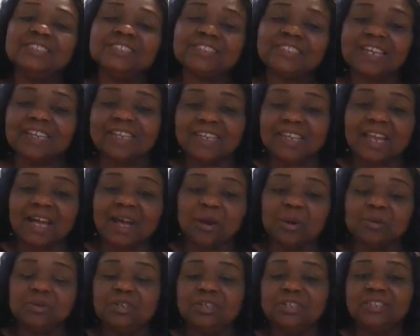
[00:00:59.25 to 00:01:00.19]
check it
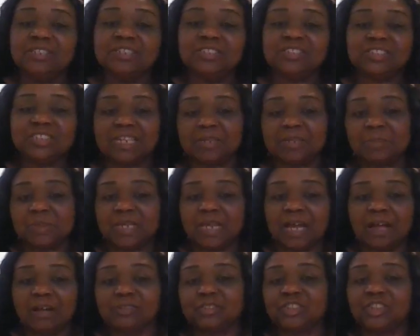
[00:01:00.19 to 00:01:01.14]
out check me
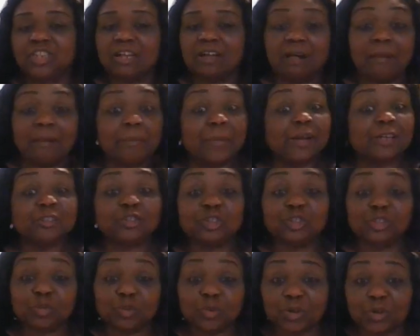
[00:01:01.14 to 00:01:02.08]
out, check out my
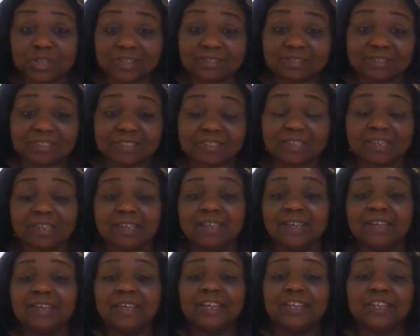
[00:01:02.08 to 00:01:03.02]
shorts.
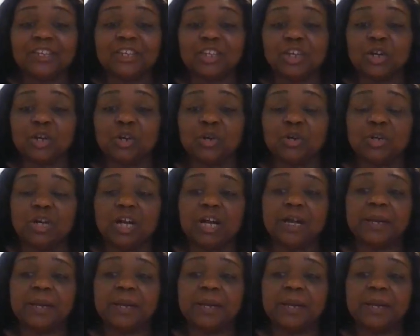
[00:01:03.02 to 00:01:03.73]
You know,